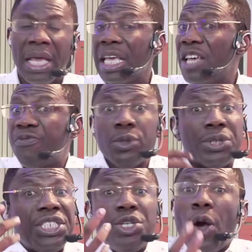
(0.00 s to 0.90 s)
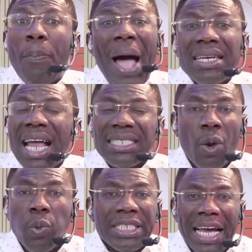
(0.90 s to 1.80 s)
If you see your partner as a
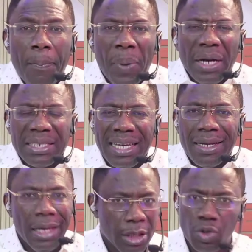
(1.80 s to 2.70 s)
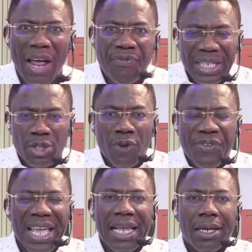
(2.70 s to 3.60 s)
wicked person, it will affect your
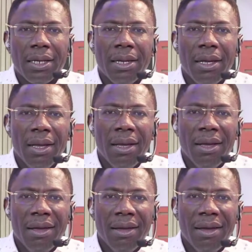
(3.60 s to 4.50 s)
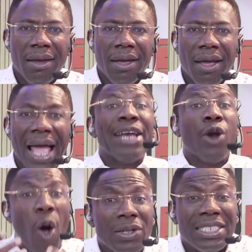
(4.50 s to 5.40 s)
feeling. And
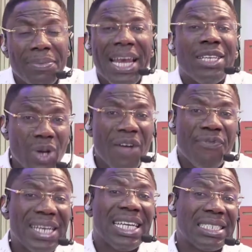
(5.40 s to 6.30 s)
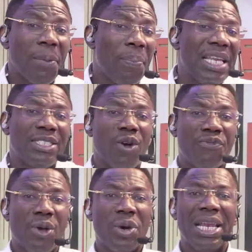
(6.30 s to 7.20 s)
ultimately to affect the stability of
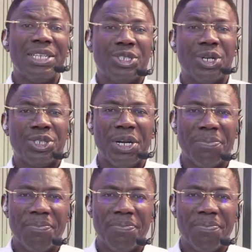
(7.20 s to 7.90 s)
your relationship.